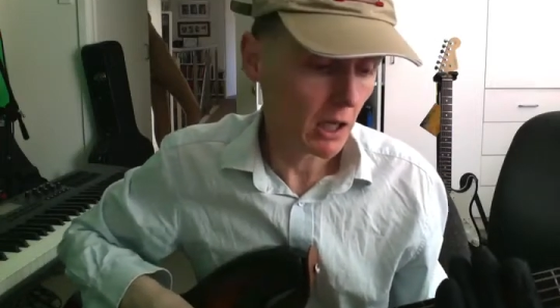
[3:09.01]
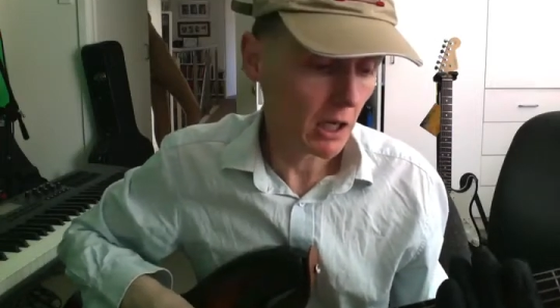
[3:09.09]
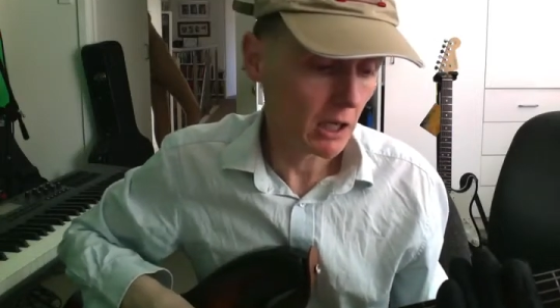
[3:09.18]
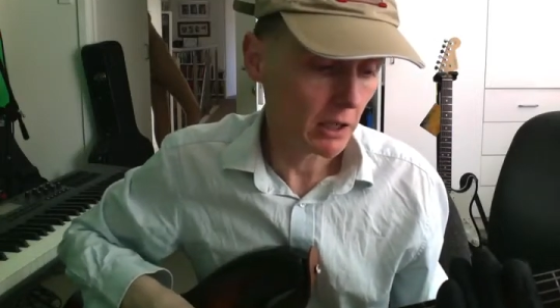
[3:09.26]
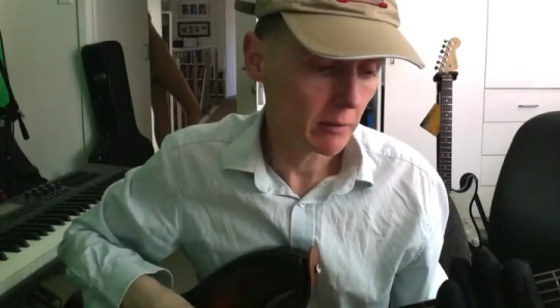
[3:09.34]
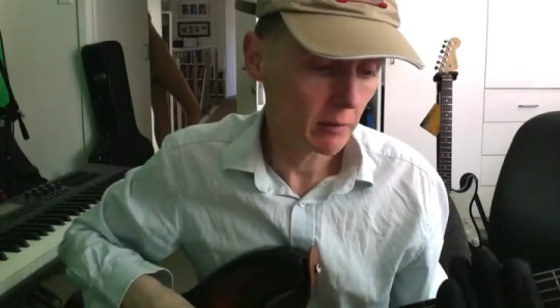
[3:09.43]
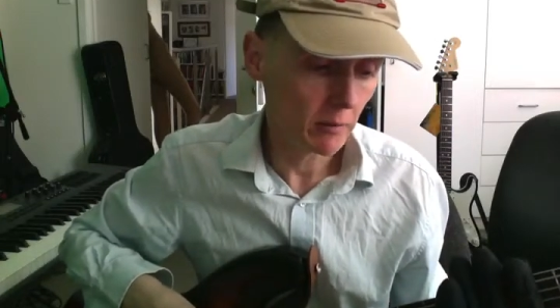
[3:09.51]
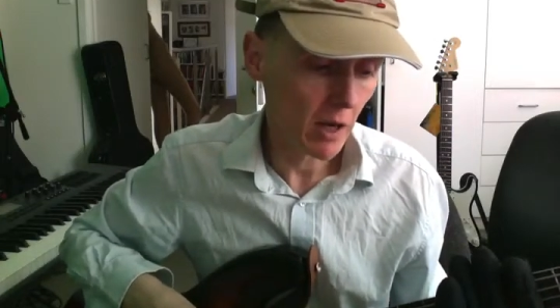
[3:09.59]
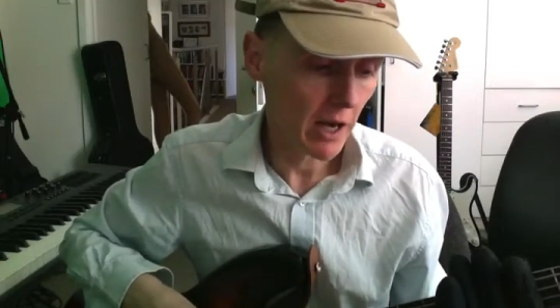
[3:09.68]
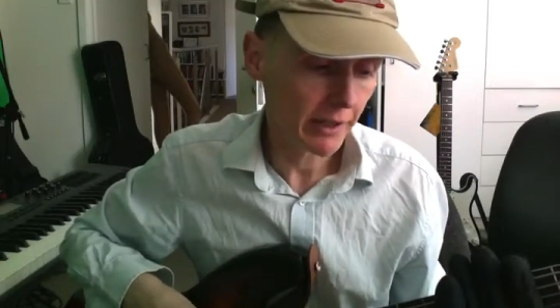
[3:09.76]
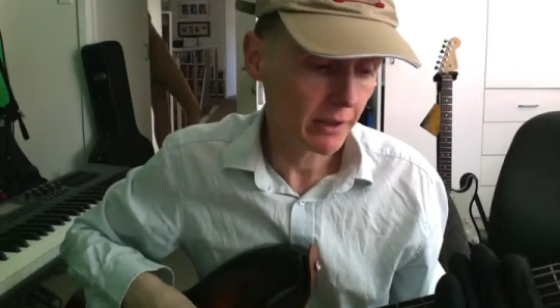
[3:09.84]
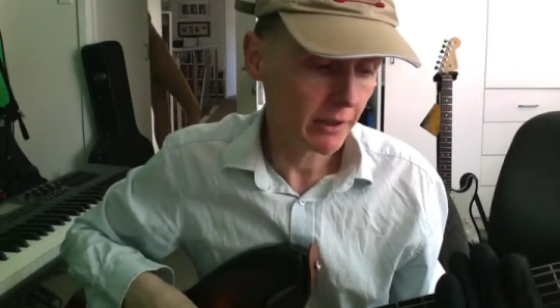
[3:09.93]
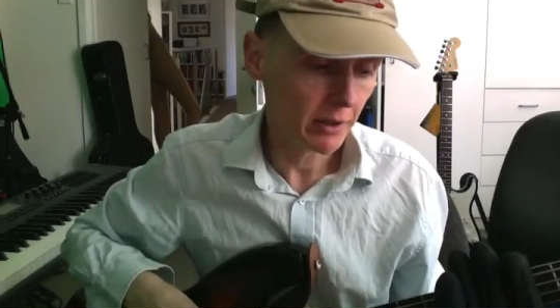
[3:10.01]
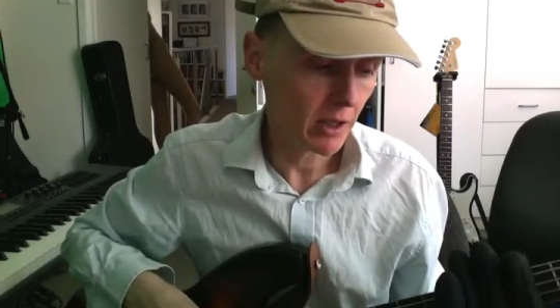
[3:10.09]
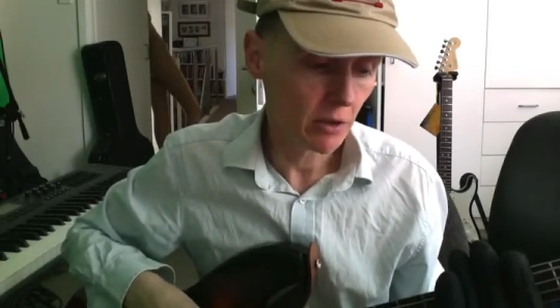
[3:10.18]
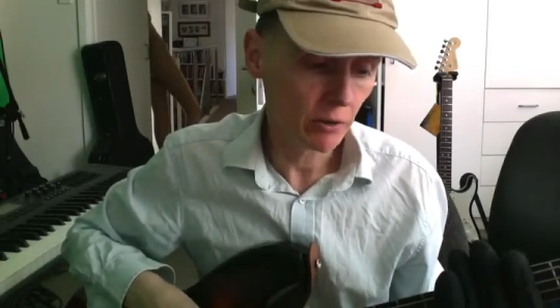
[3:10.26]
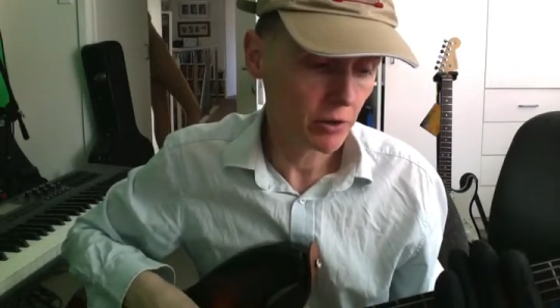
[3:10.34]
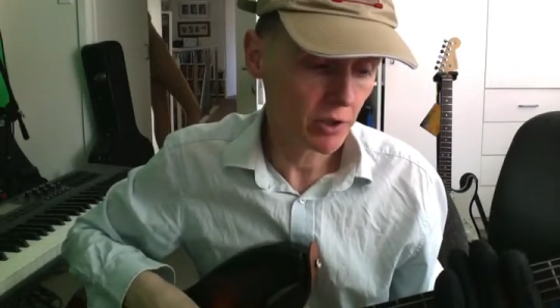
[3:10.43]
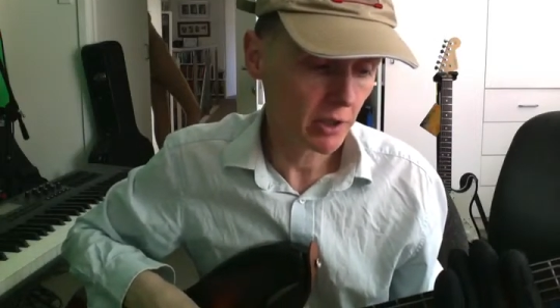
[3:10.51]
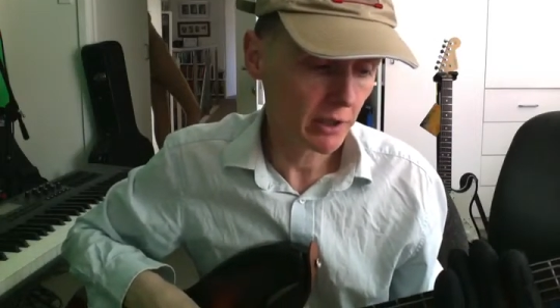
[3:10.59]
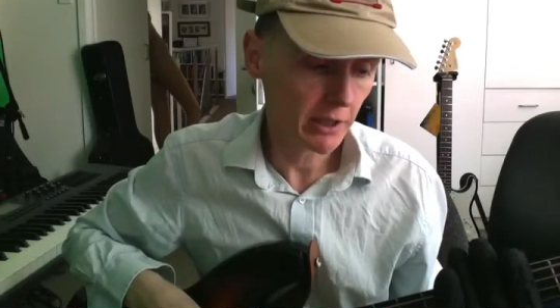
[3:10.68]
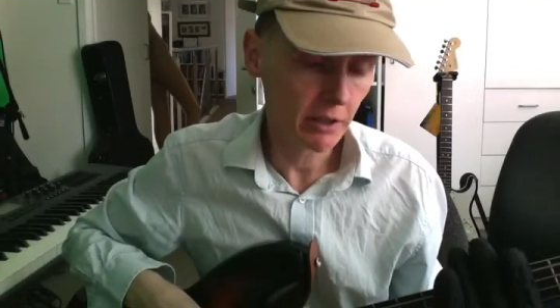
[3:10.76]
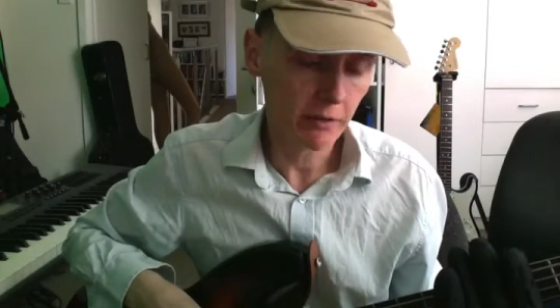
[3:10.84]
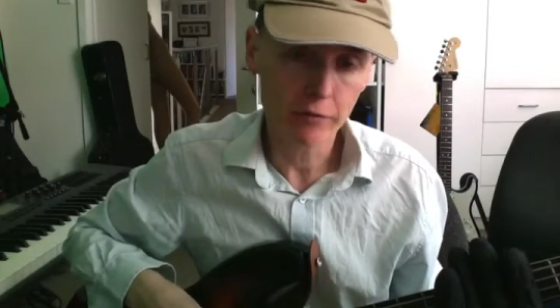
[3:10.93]
I'll usually
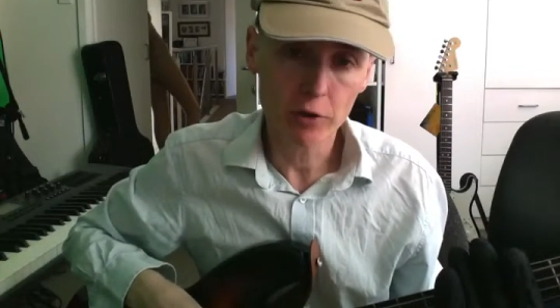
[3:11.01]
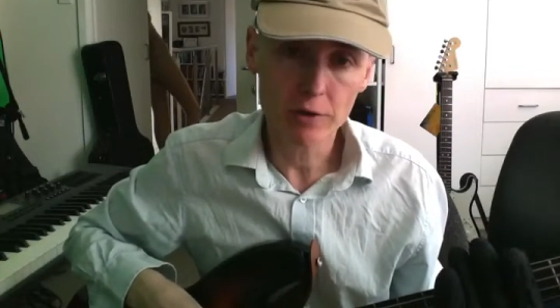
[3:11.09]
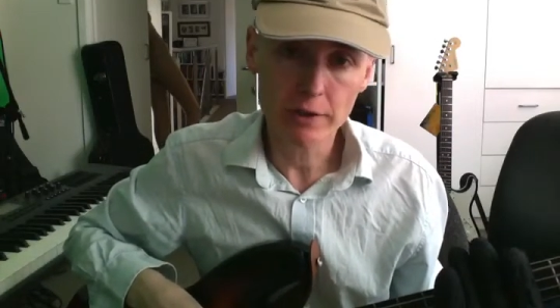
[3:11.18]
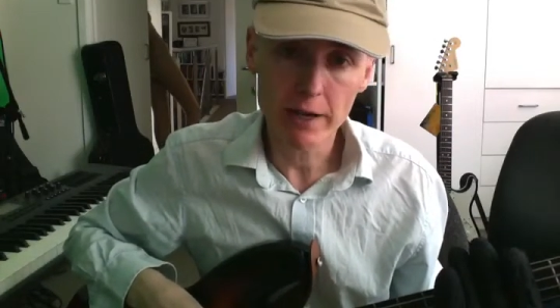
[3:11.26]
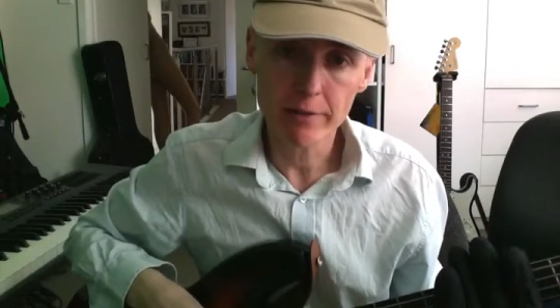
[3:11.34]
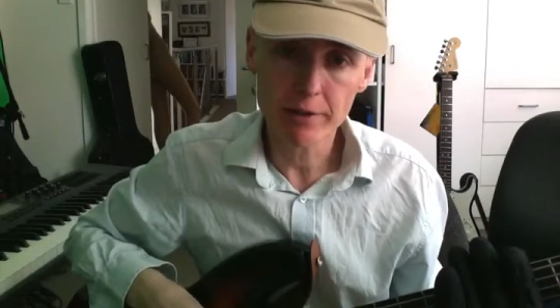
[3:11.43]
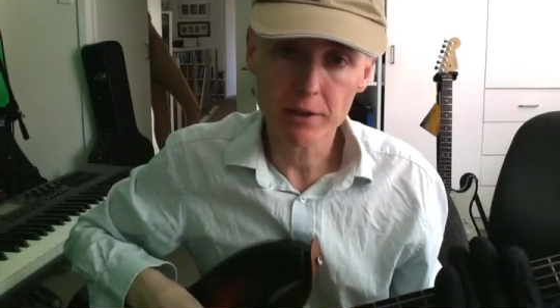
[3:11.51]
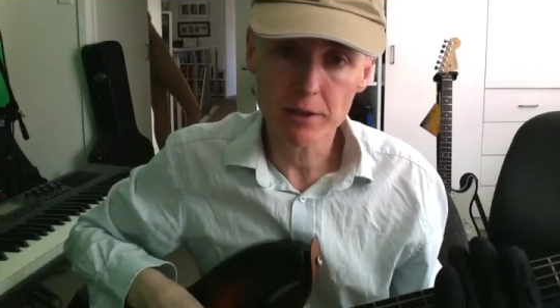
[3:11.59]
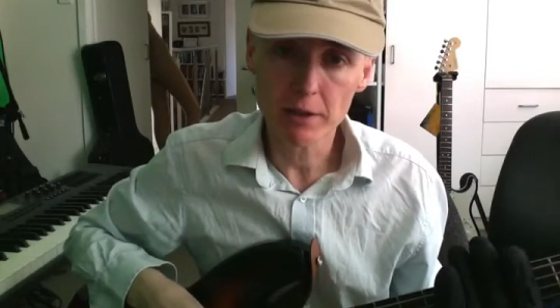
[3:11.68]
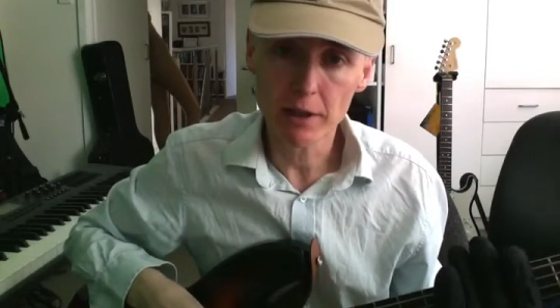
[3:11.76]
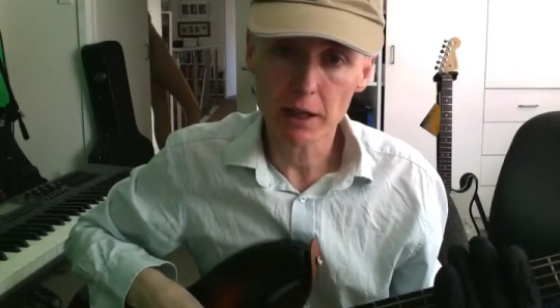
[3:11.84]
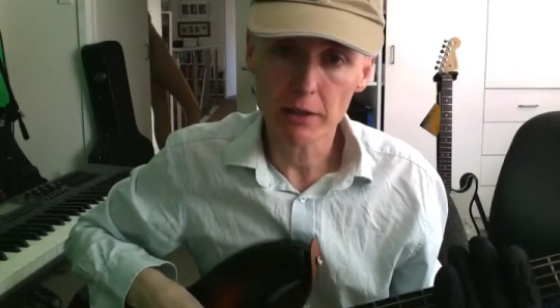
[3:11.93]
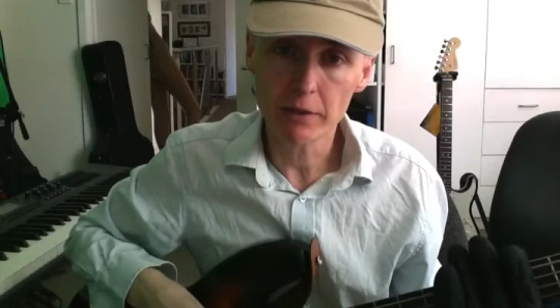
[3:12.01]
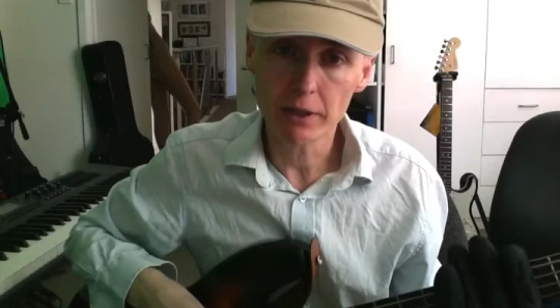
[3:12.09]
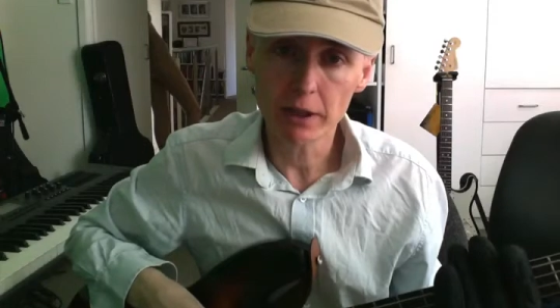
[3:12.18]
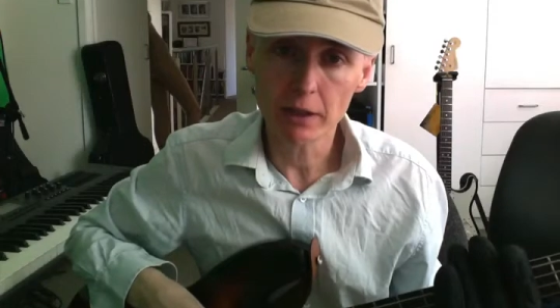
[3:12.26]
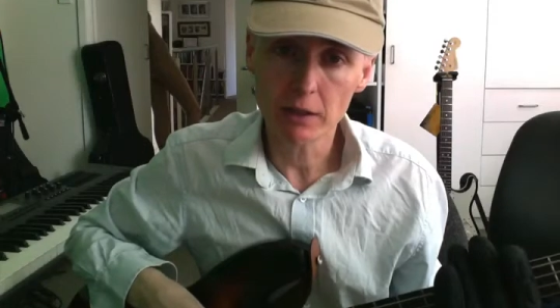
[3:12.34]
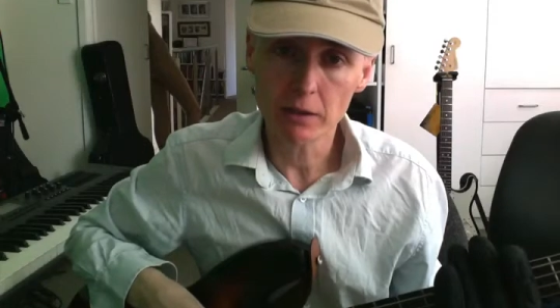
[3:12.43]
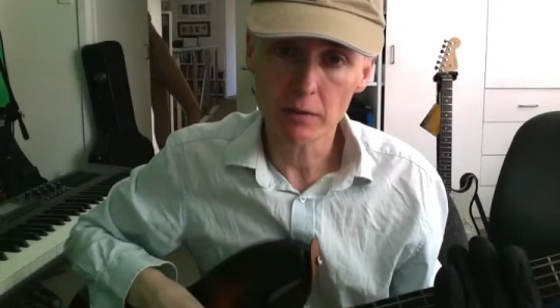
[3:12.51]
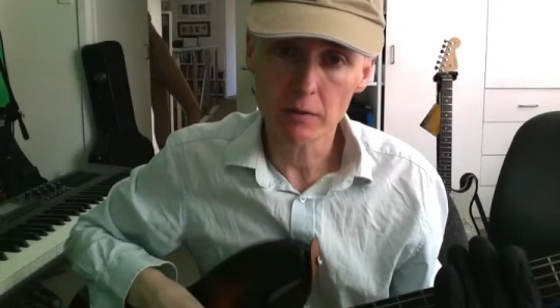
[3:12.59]
eat a few sandwiches at the end of a gig.